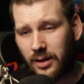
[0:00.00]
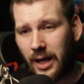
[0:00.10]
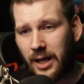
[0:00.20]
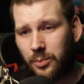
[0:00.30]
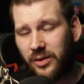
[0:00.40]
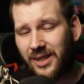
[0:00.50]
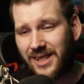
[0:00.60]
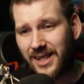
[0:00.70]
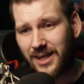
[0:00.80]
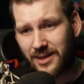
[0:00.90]

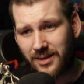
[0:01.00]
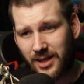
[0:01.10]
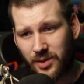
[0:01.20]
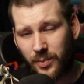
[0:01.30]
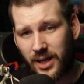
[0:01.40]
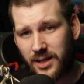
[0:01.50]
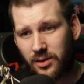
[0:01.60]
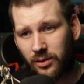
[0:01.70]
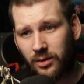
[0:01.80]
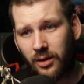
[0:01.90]
IPv6 is based
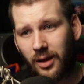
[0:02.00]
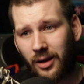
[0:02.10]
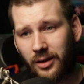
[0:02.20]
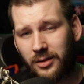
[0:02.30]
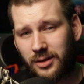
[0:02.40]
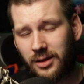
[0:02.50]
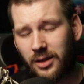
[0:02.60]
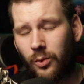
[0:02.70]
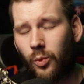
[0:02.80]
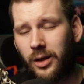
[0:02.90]
on
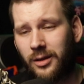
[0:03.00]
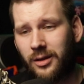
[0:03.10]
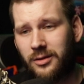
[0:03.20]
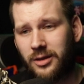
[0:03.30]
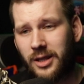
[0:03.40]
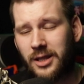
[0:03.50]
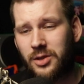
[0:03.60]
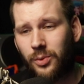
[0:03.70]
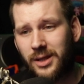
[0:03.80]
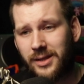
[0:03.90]

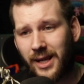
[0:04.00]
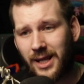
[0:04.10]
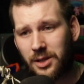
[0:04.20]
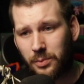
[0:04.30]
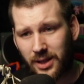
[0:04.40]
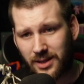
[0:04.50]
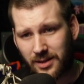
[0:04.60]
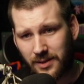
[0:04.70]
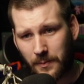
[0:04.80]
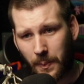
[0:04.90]
128
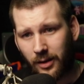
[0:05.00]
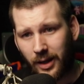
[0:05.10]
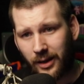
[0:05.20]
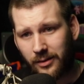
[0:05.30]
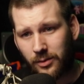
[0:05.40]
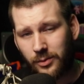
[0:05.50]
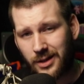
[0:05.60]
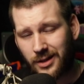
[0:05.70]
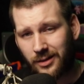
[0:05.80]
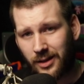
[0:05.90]
bits and
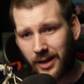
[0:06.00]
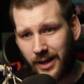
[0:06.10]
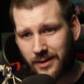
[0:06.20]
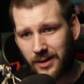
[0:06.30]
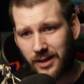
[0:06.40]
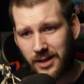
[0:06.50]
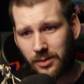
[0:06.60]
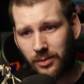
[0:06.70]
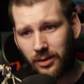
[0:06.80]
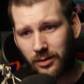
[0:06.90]
written in
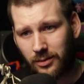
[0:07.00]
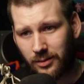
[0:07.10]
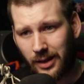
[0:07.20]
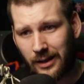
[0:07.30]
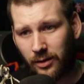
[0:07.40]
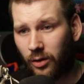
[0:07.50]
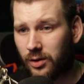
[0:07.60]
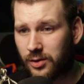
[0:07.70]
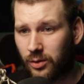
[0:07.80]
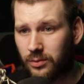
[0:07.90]
hexadecimal, and
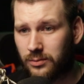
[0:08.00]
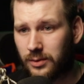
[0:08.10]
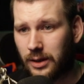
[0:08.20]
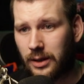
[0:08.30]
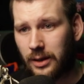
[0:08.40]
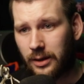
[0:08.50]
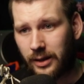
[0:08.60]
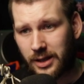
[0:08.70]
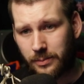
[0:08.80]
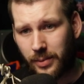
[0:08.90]
also
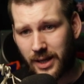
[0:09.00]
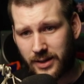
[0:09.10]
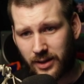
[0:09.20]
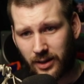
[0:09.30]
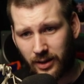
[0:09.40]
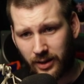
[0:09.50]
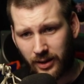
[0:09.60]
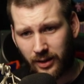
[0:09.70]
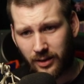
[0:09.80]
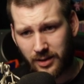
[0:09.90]
it's basically an
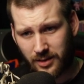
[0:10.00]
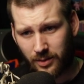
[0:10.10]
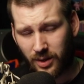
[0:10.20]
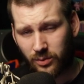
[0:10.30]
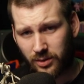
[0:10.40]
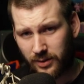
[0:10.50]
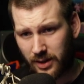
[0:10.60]
endless amount of